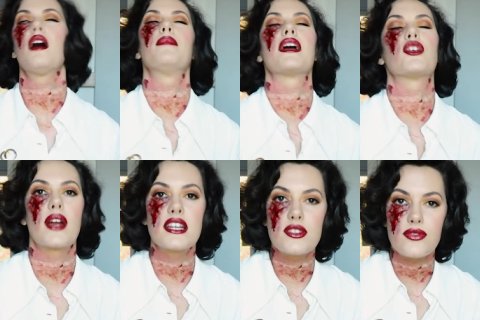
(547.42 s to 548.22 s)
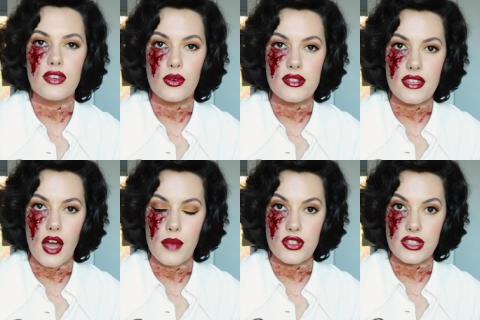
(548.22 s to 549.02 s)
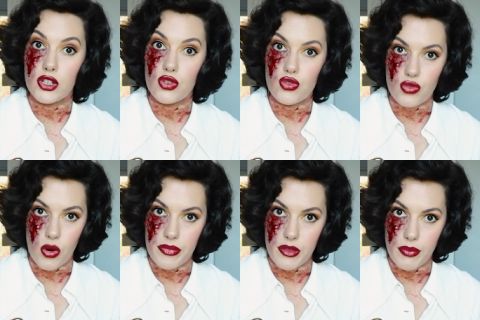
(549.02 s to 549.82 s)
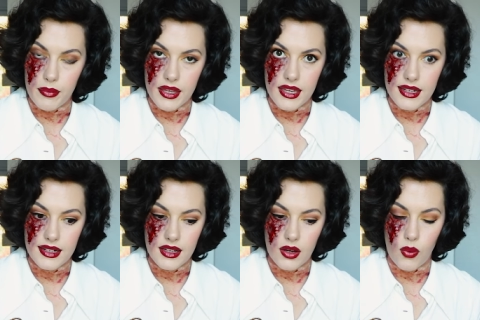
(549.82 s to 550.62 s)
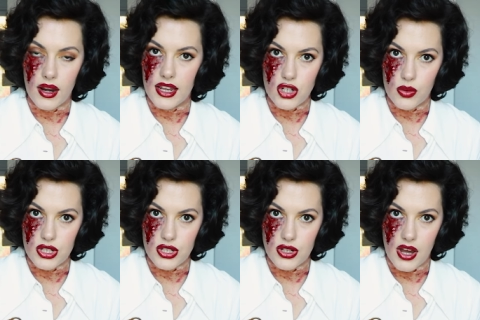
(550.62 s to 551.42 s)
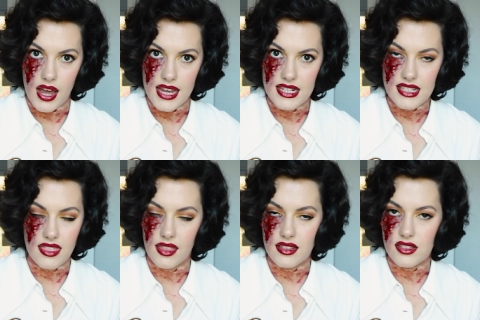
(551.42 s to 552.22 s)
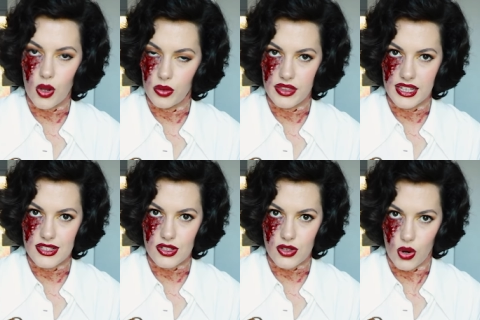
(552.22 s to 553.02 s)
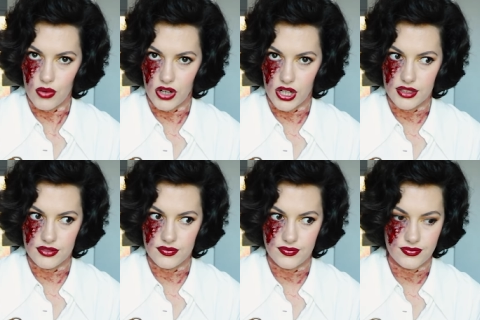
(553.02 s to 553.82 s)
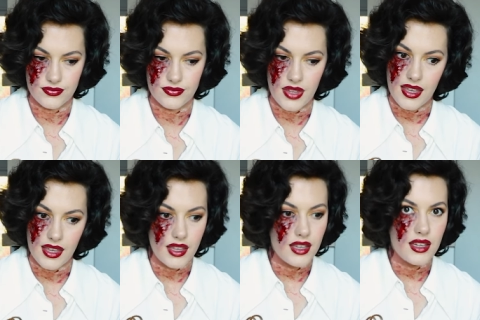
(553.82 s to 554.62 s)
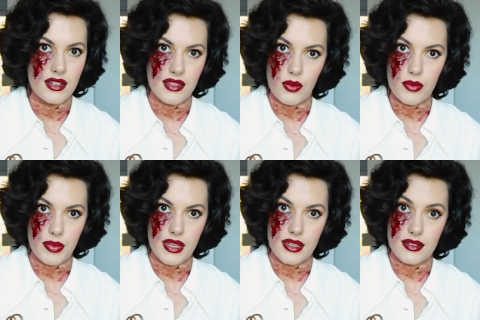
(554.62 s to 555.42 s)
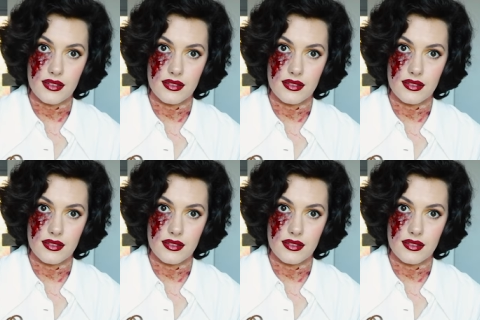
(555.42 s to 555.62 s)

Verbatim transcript: My greatest fear is that I'm just gonna drop the pumpkin while I show it to you guys and then this whole thing is just over. That would be